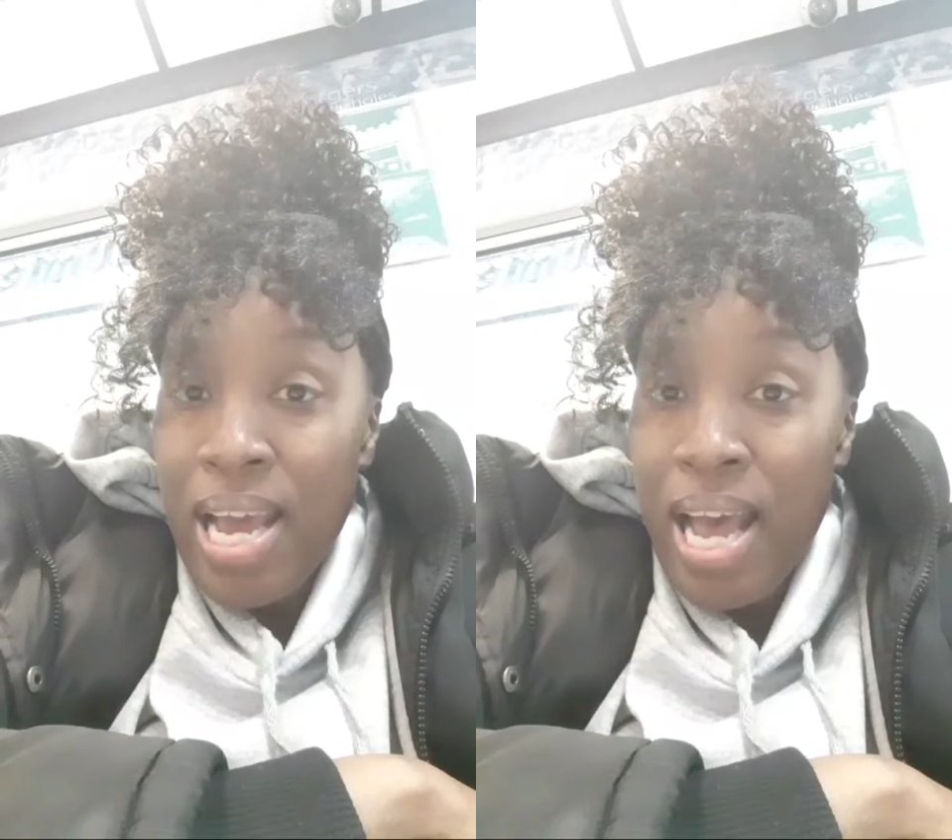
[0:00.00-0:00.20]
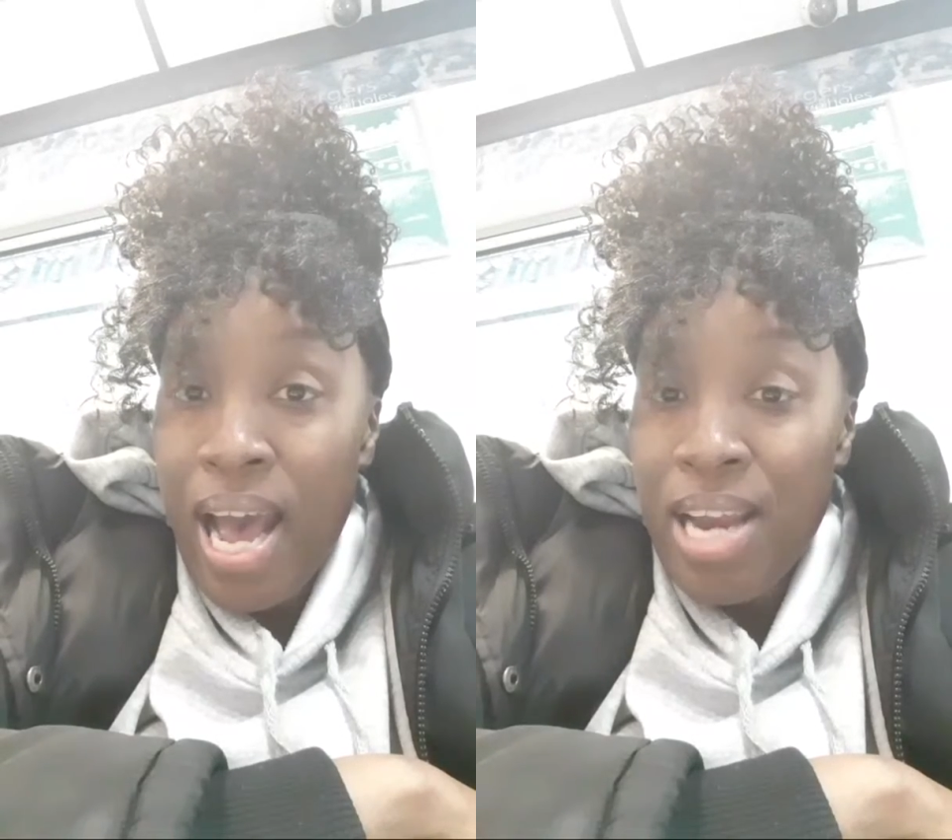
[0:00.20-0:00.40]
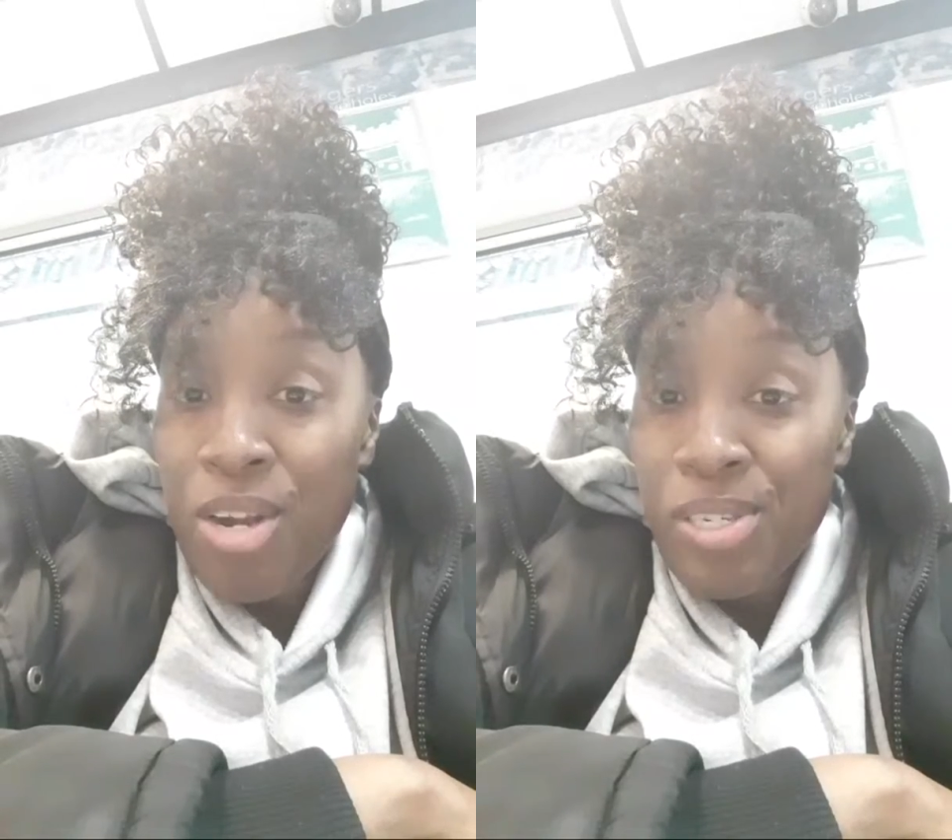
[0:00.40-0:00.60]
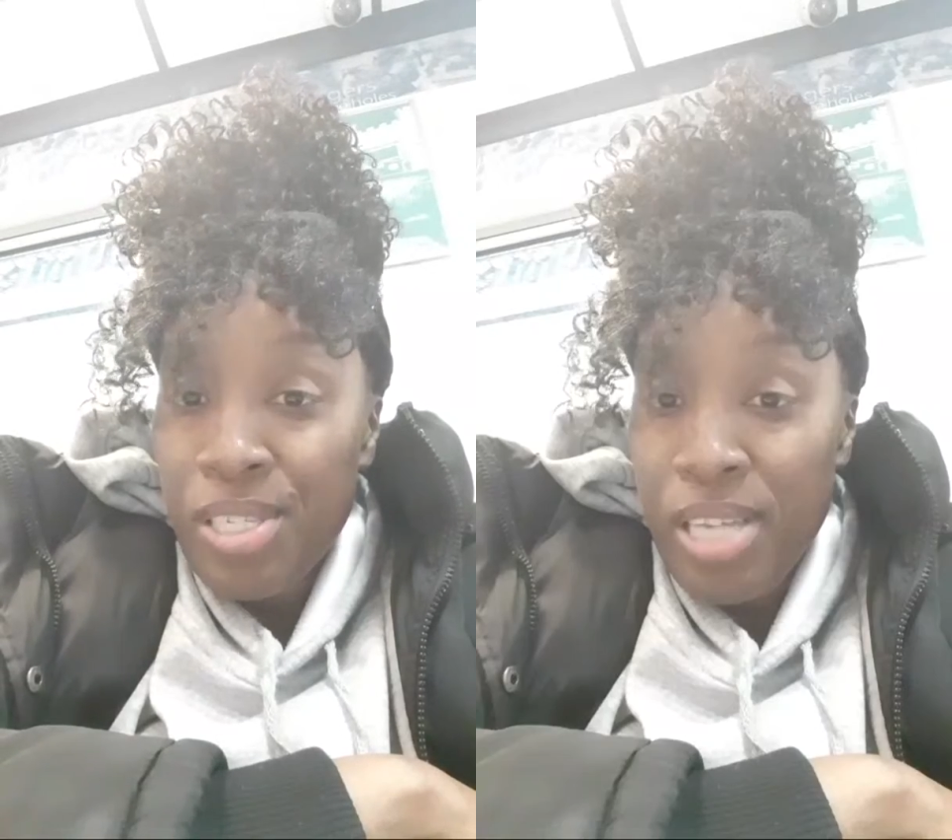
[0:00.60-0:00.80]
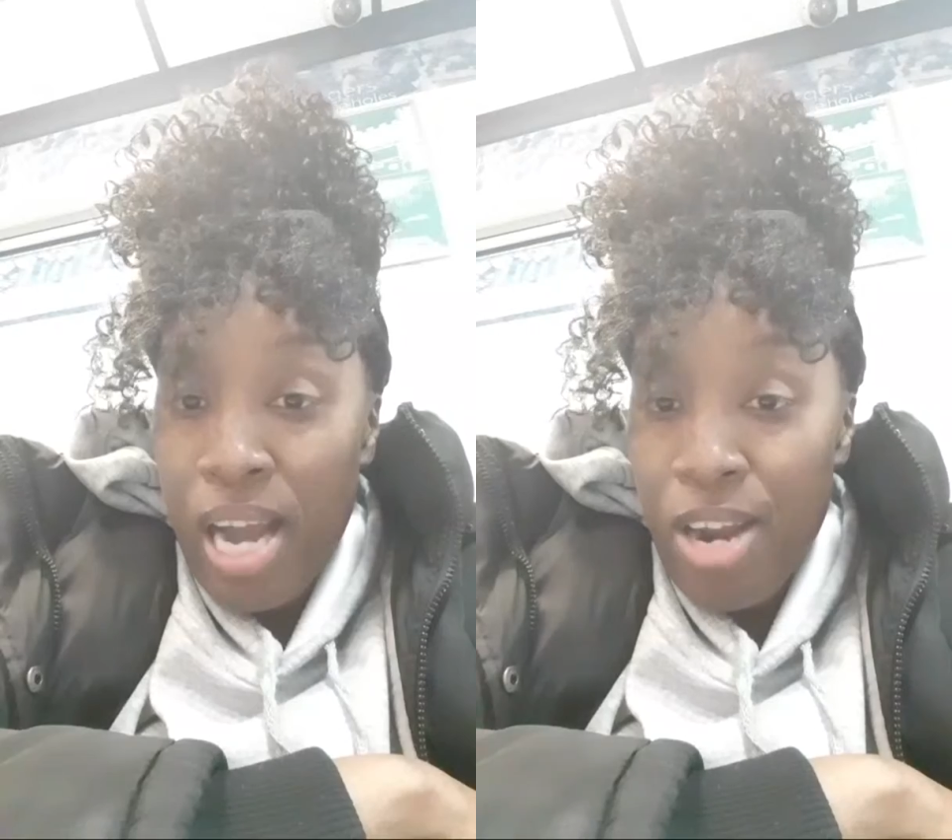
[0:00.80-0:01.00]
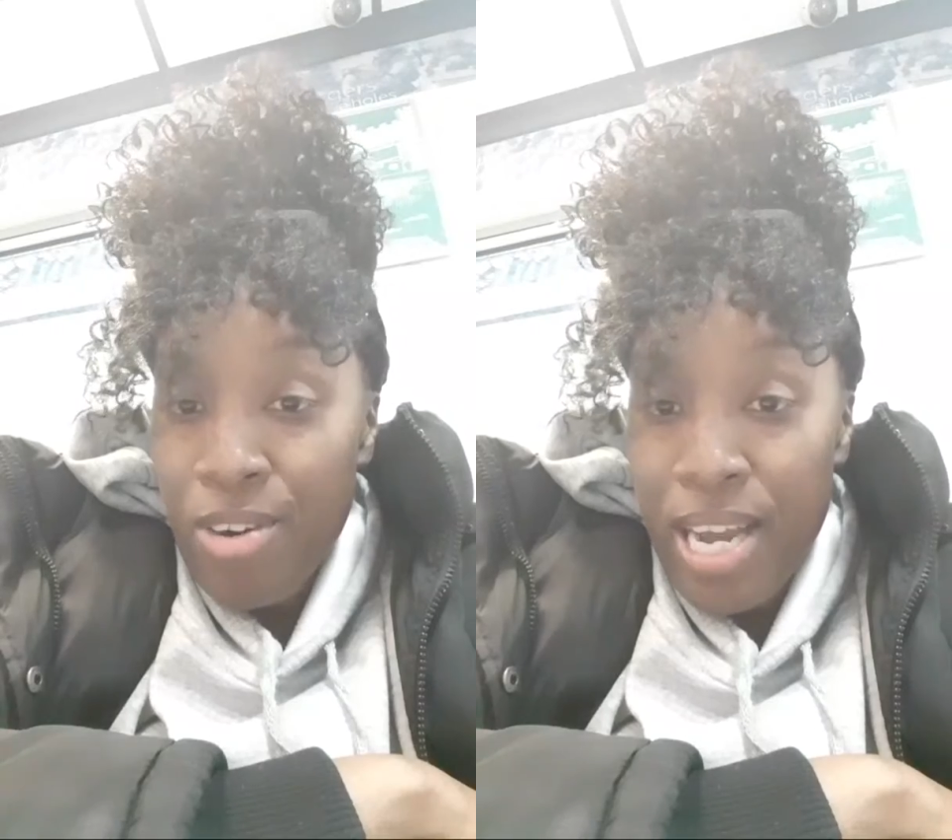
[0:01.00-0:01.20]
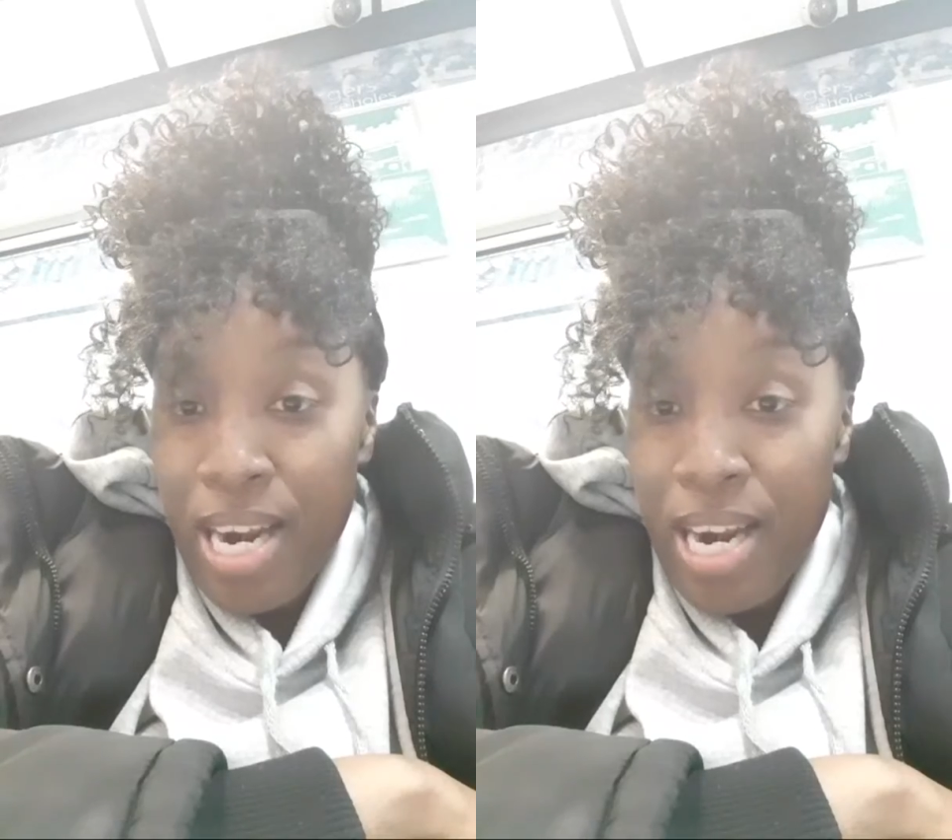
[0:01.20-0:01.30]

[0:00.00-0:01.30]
Had no desire to get